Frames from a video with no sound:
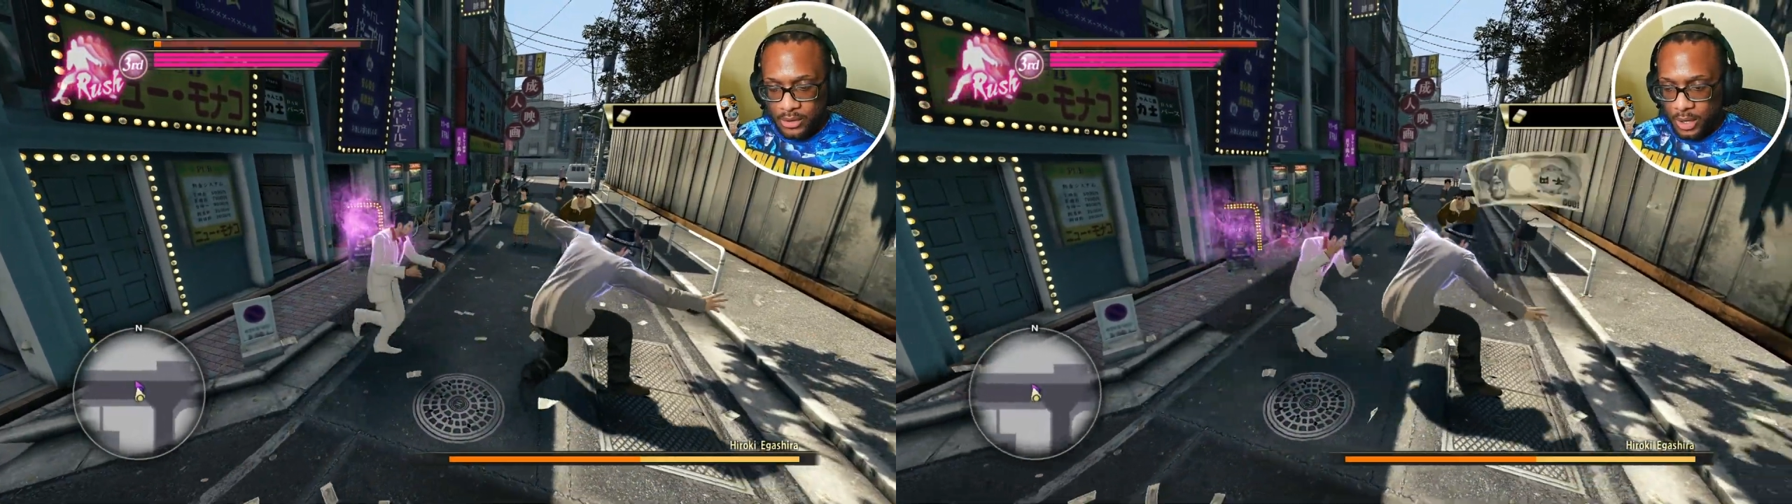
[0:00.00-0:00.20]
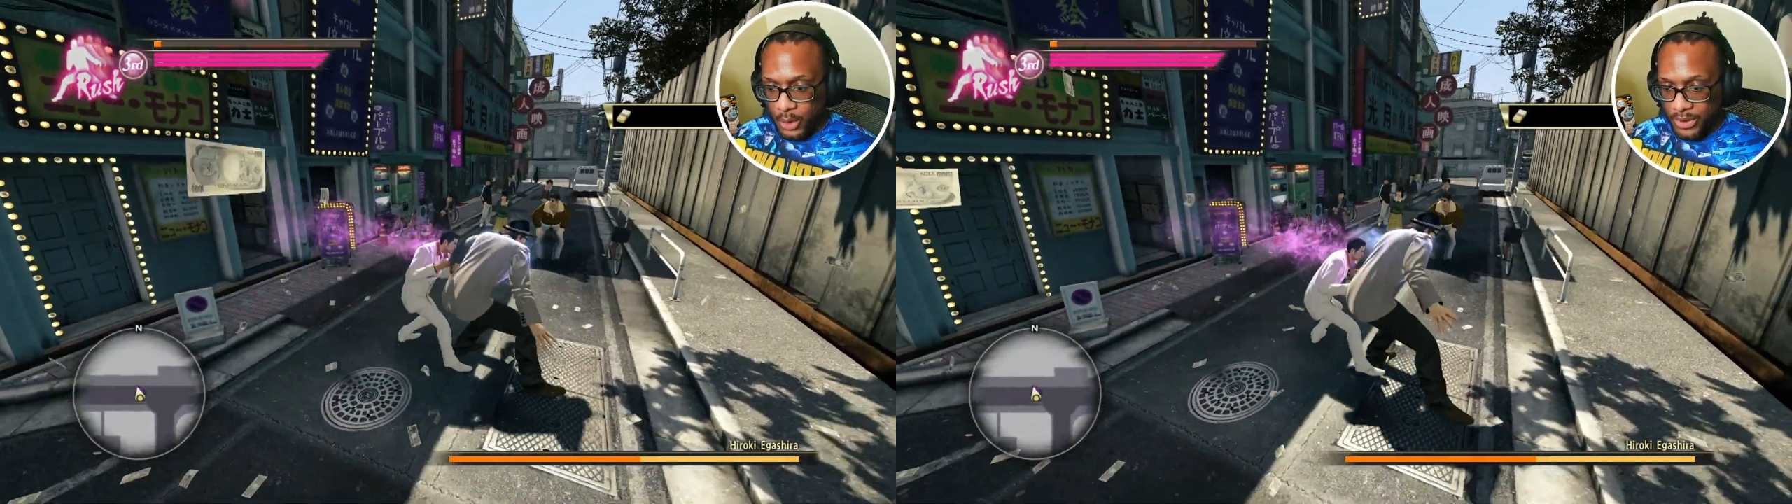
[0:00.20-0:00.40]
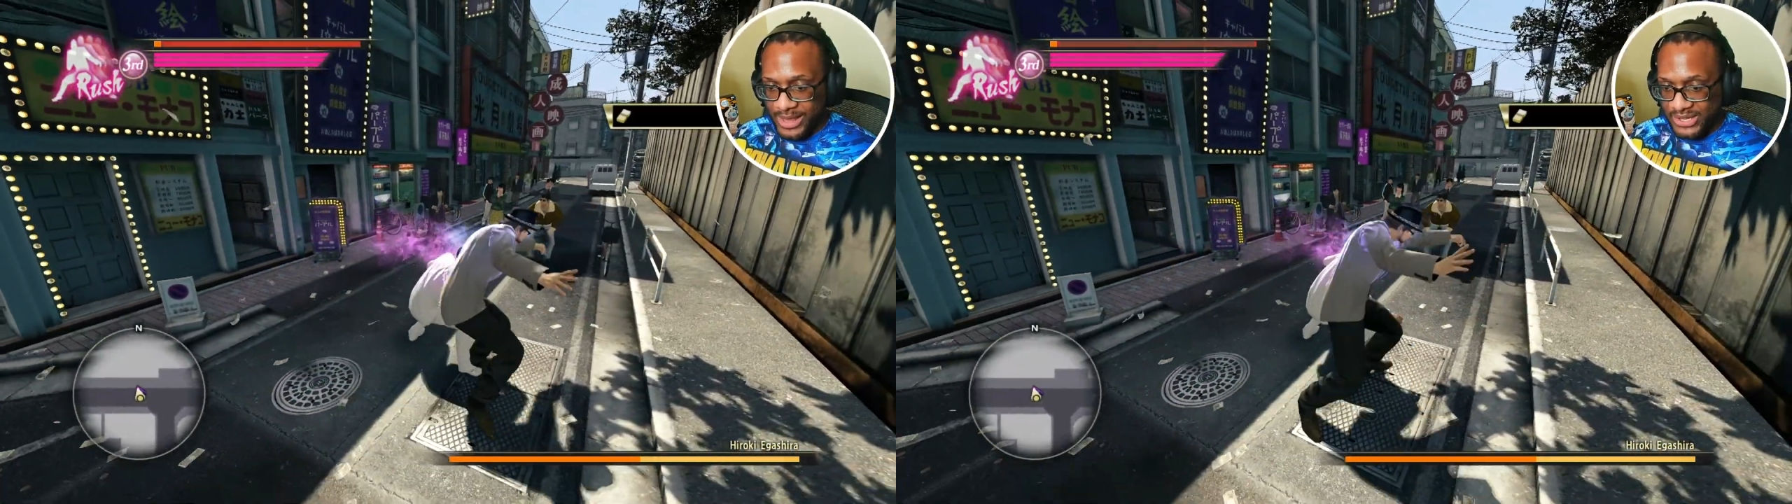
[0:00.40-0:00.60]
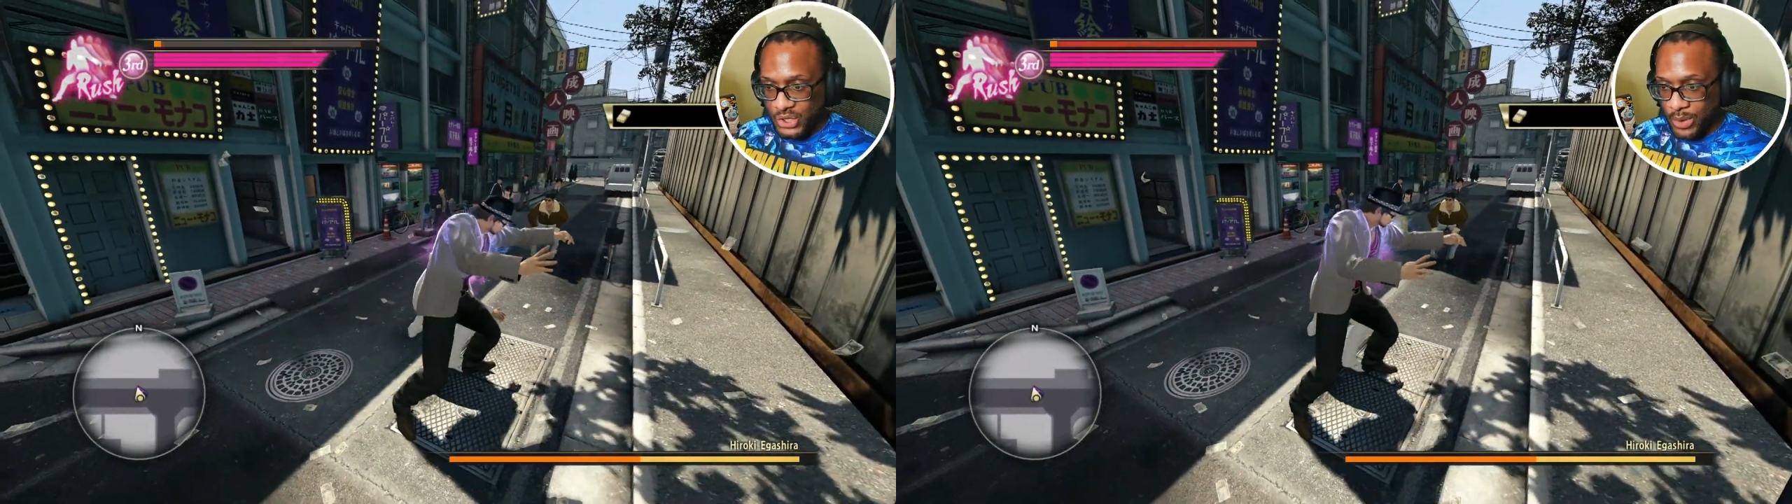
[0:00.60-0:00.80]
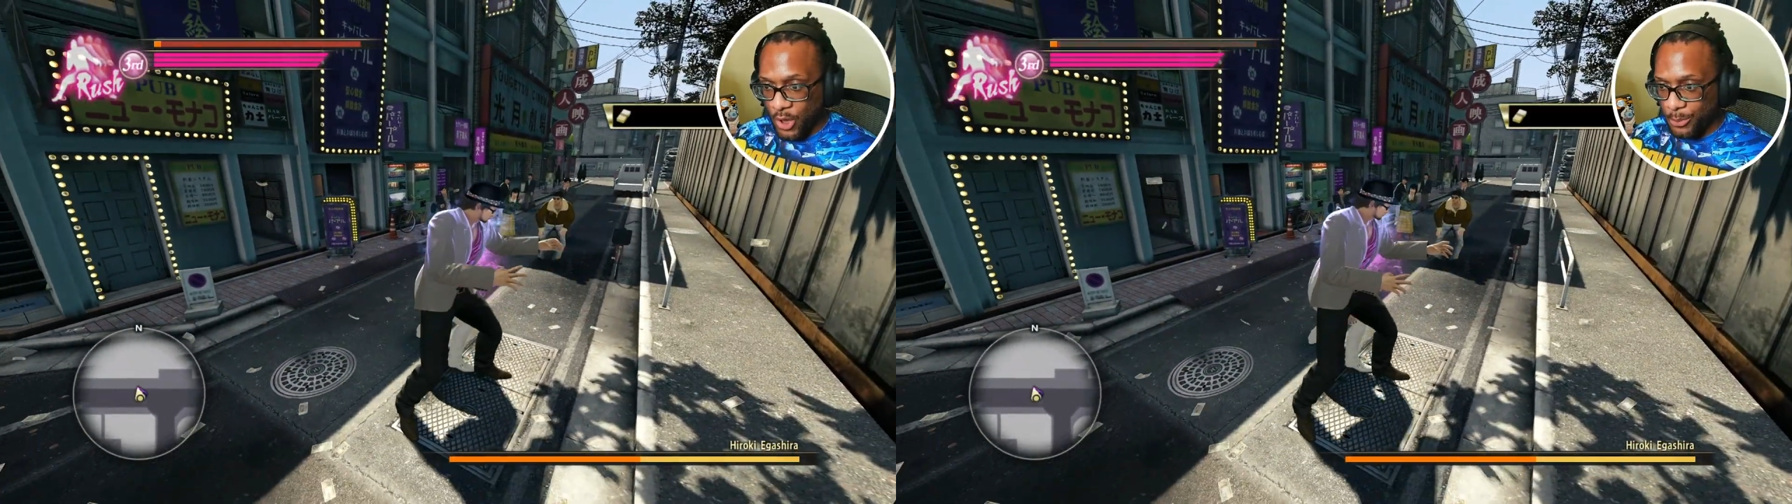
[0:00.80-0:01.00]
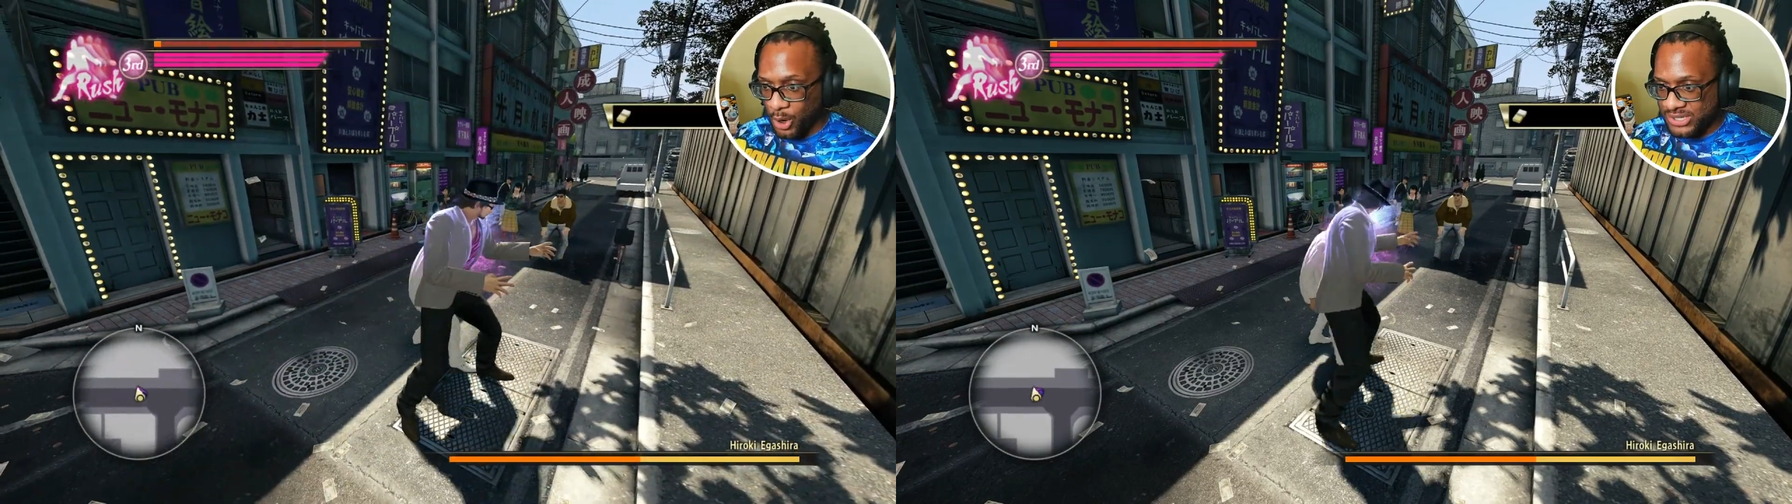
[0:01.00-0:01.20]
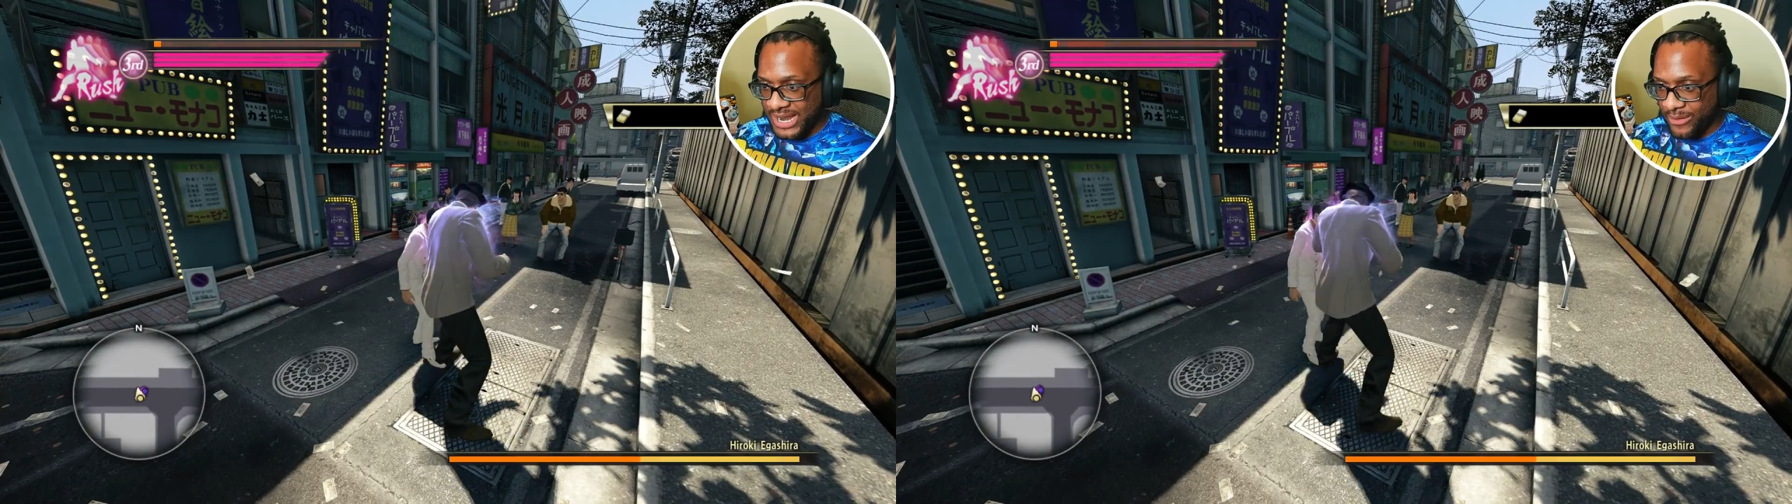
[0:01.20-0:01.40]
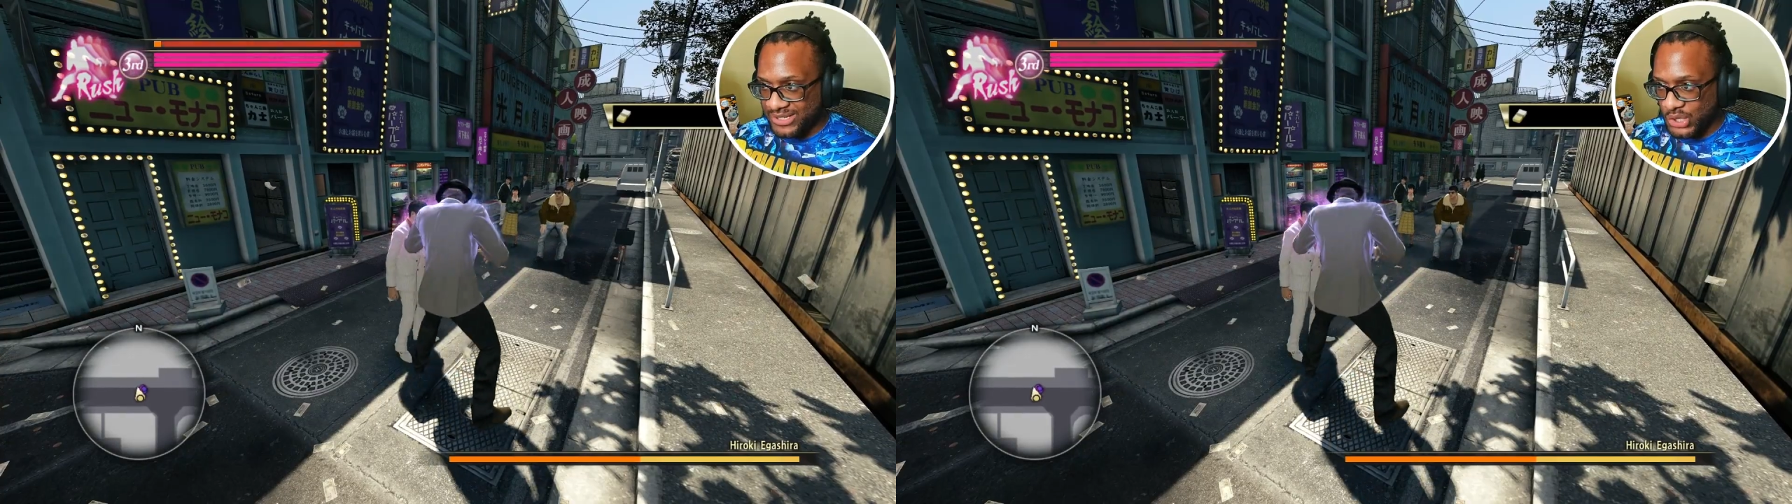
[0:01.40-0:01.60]
Although he has two health bars
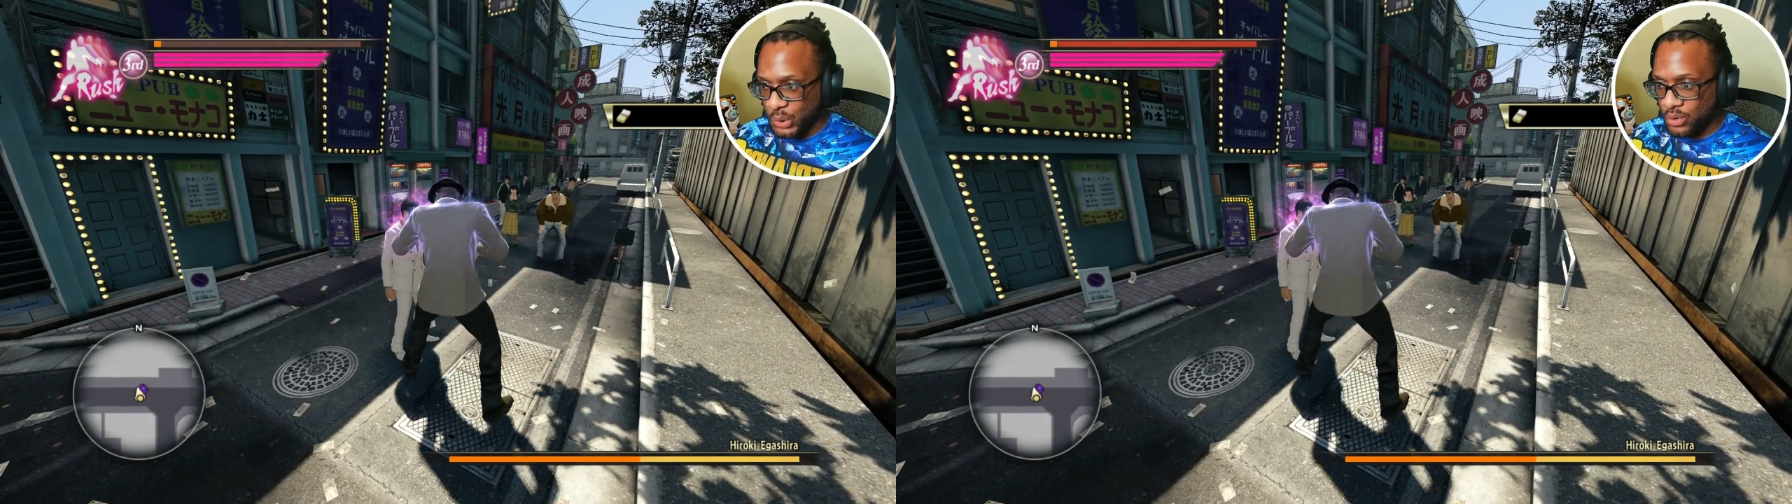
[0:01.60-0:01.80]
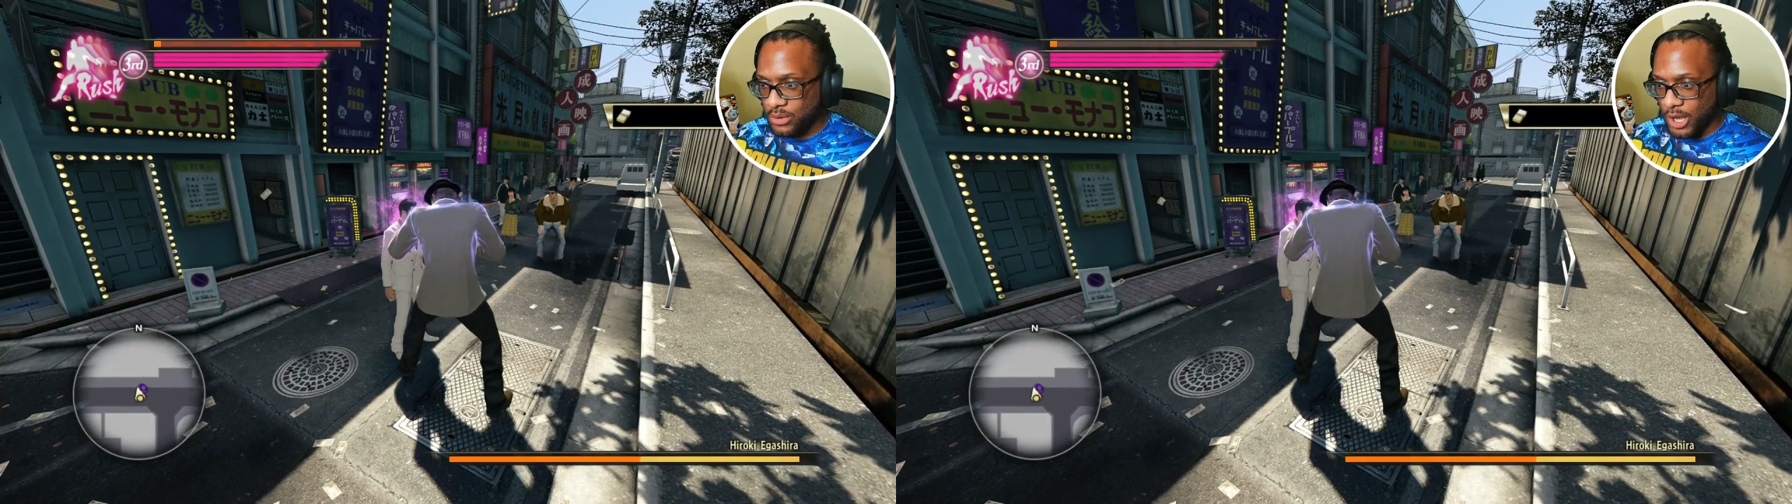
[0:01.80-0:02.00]
now. That's new.